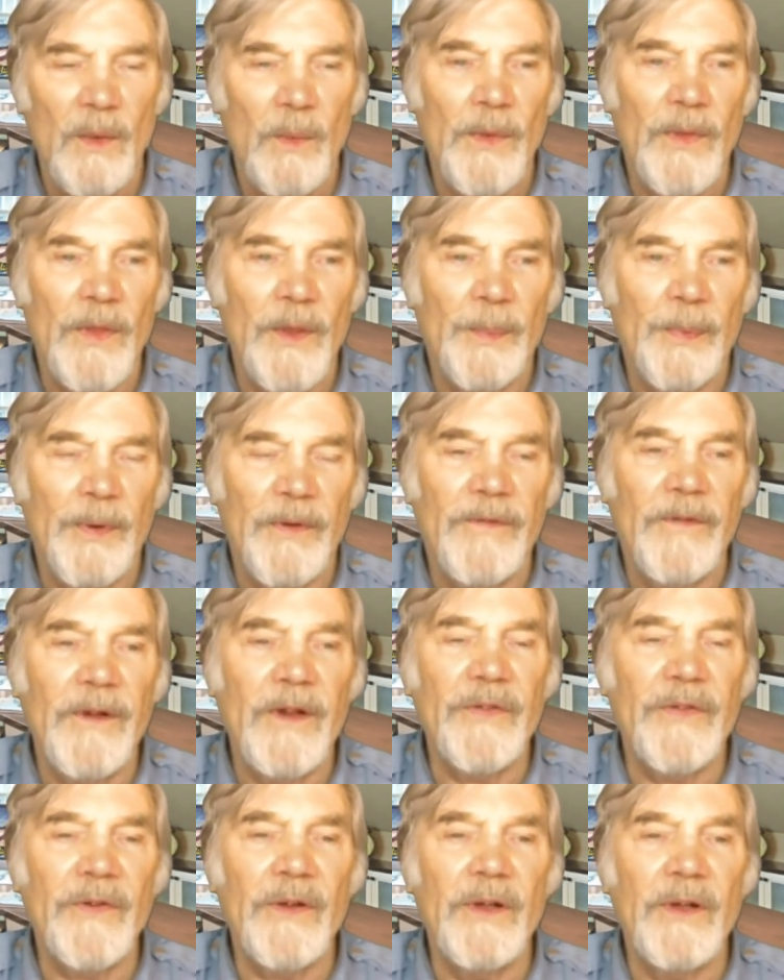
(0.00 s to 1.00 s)
with a
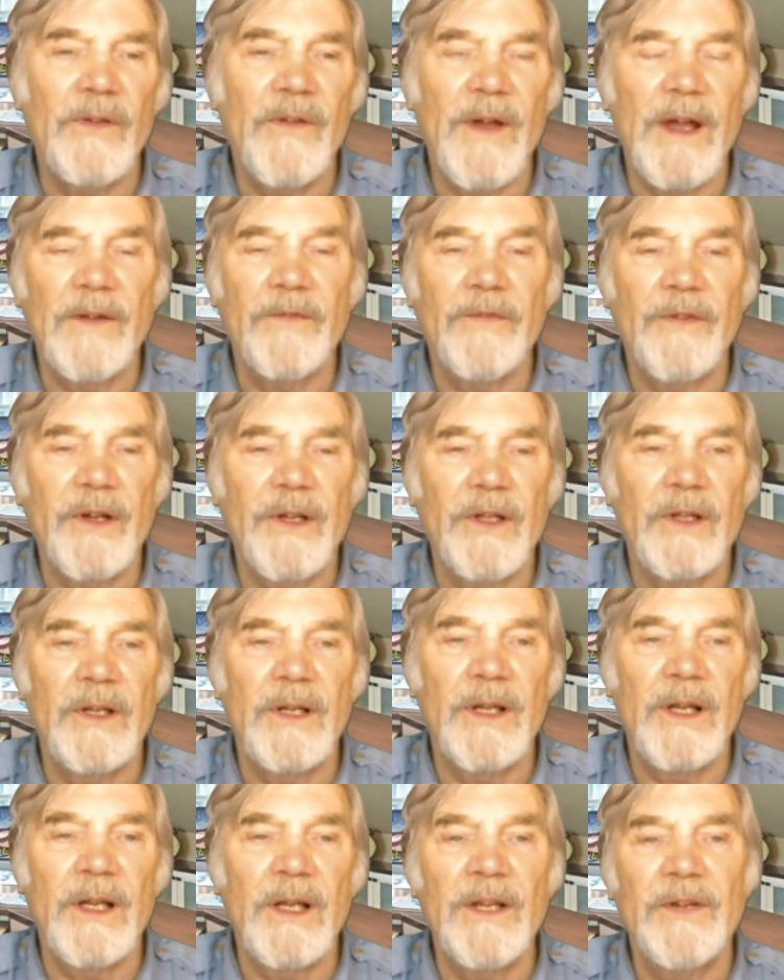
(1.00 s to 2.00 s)
professor of
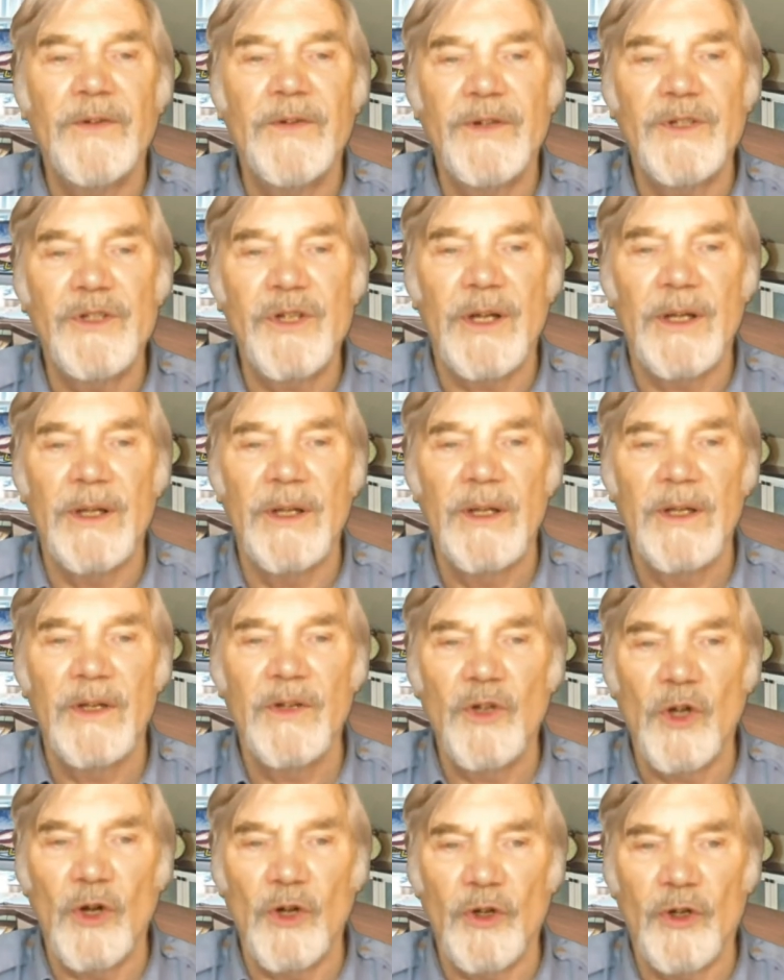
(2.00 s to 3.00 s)
African literature,
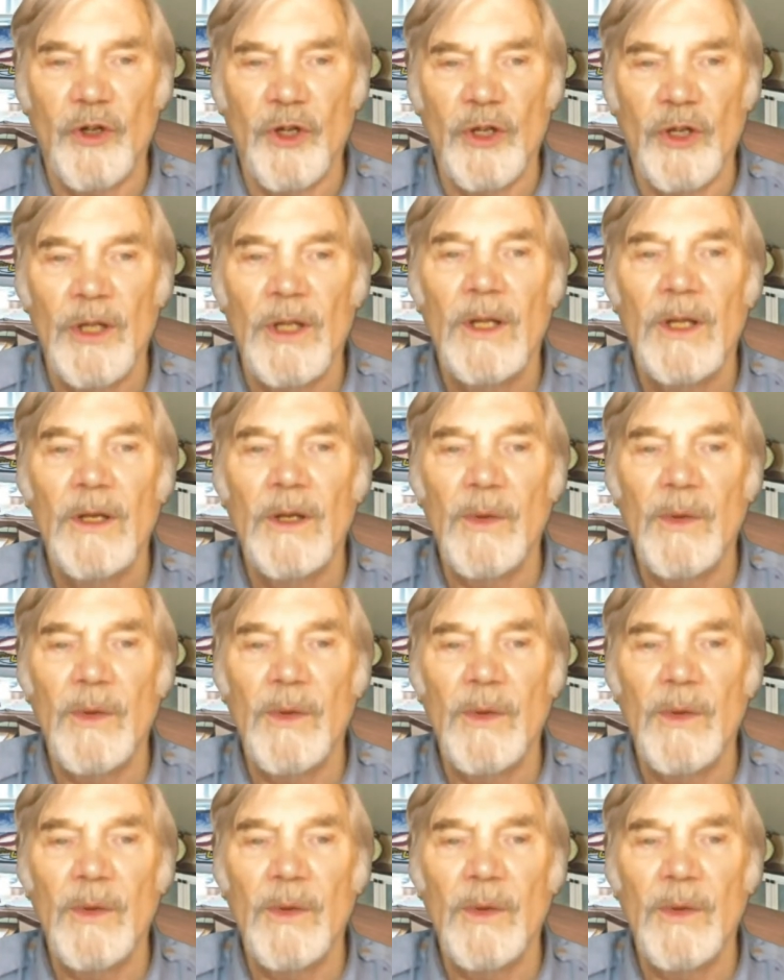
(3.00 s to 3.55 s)
Dr.